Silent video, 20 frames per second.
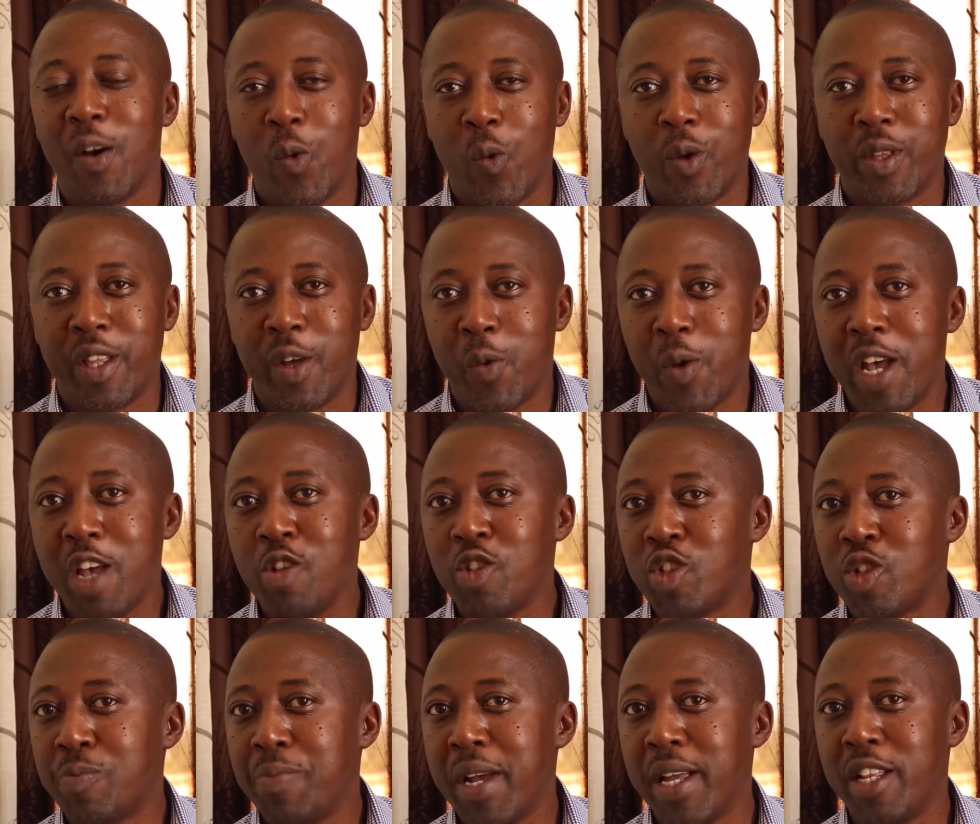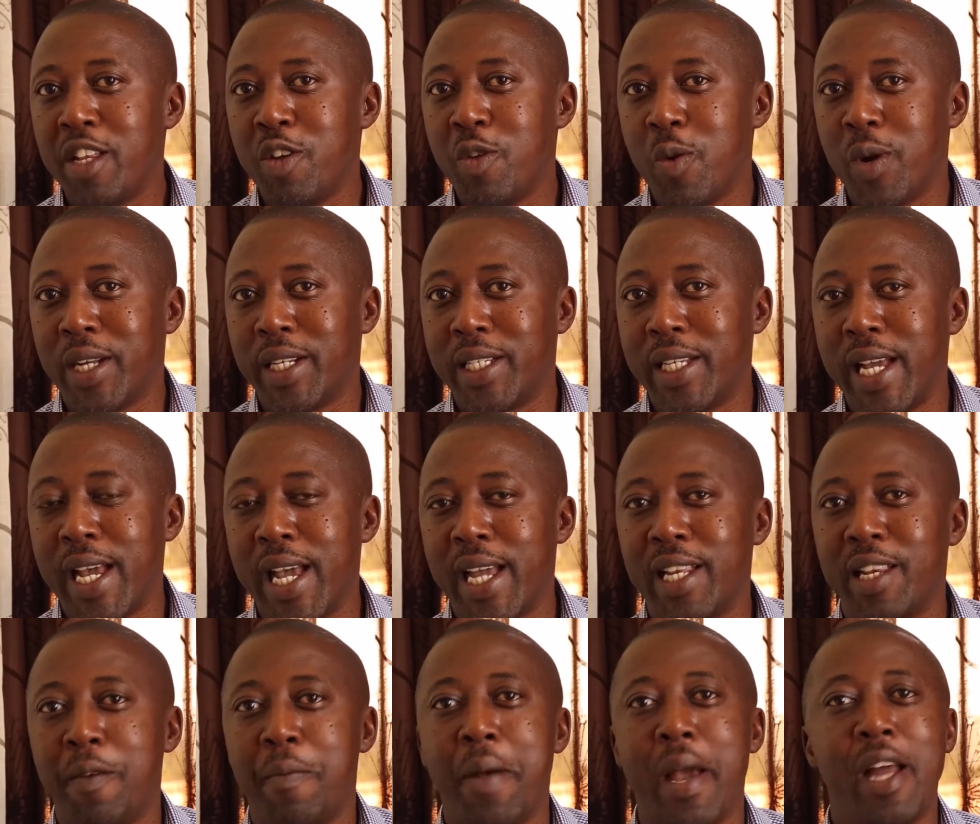The way you spend your day
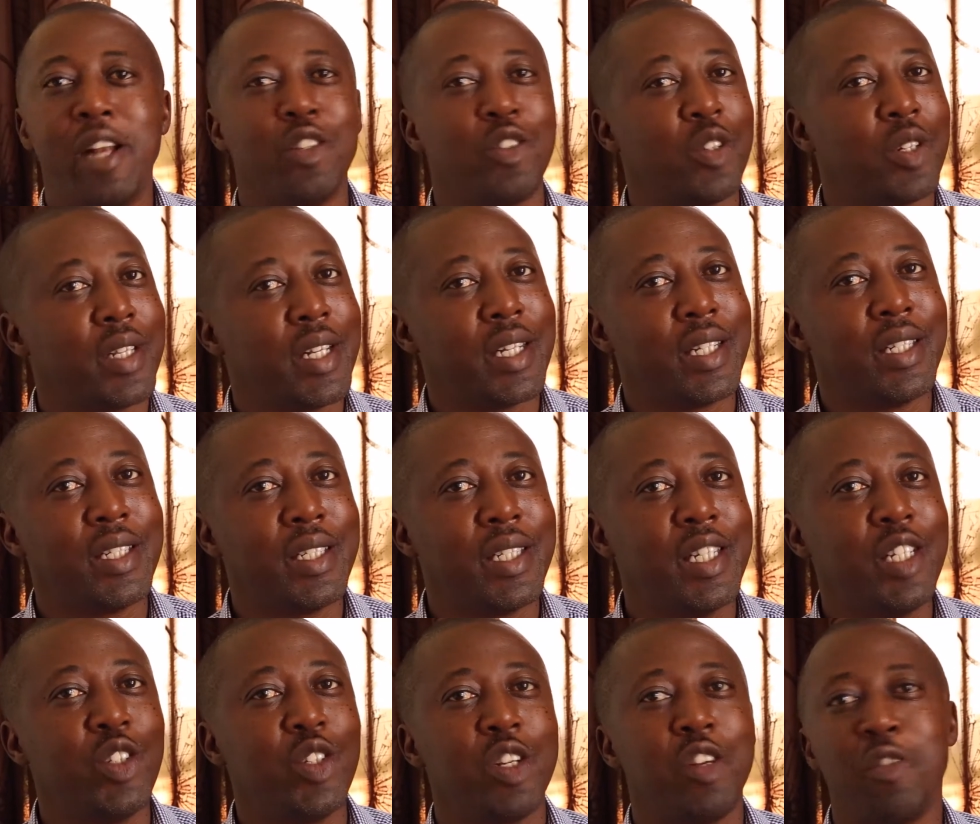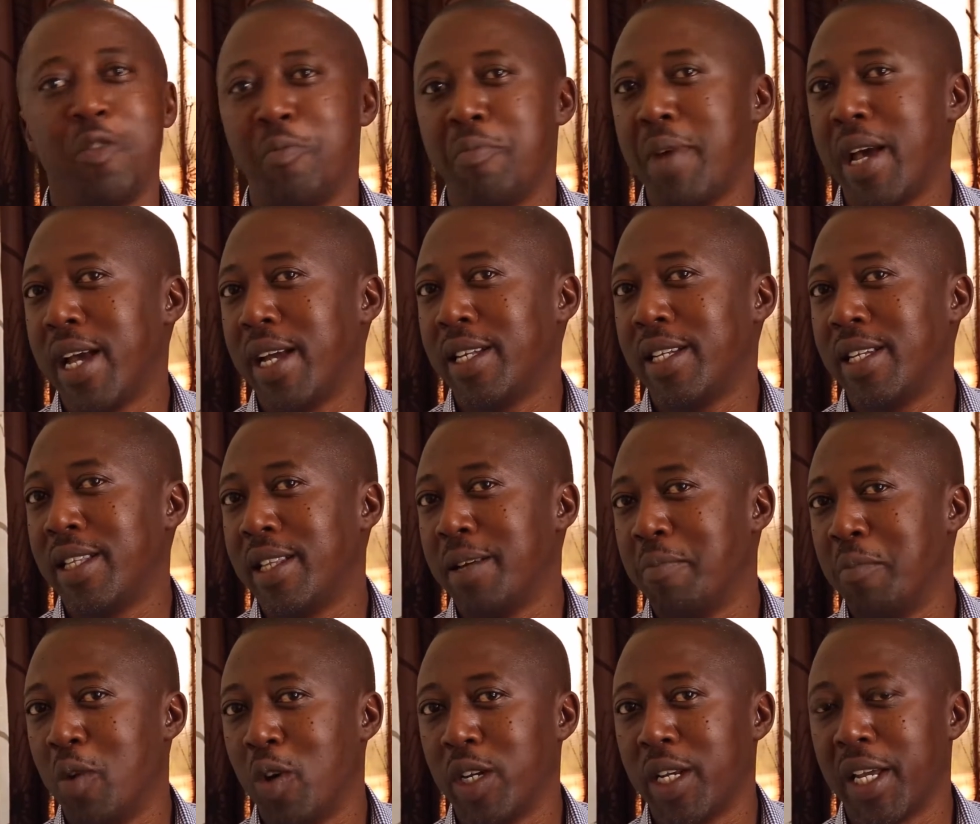depends on the decision you made in the
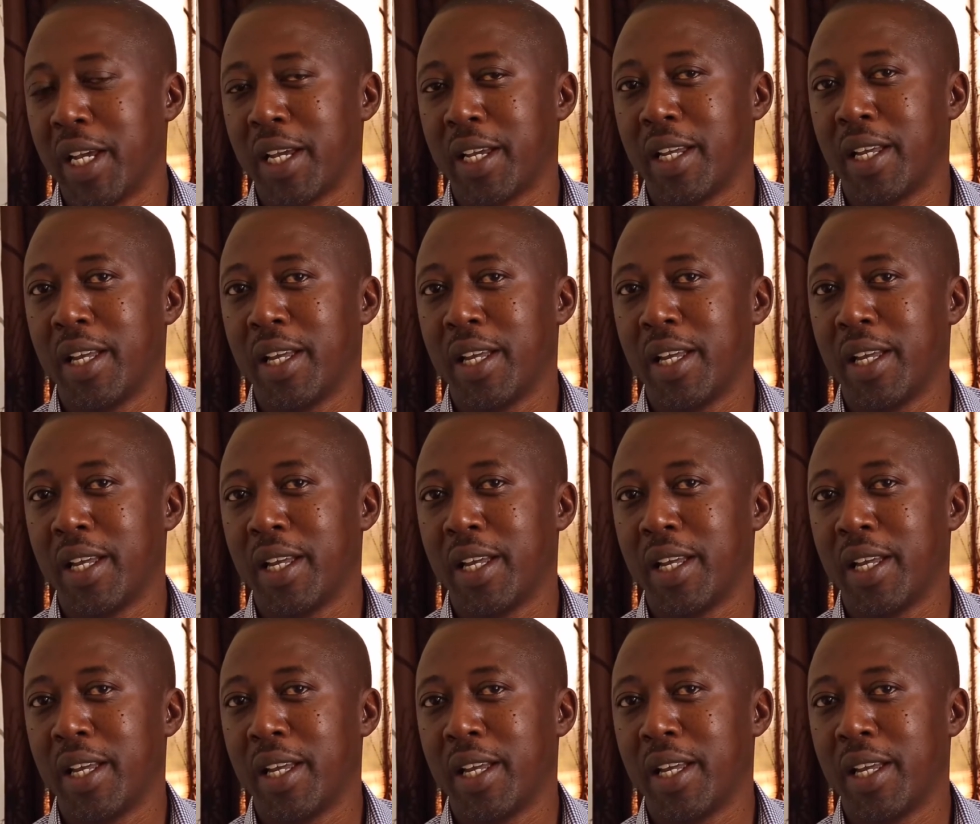morning.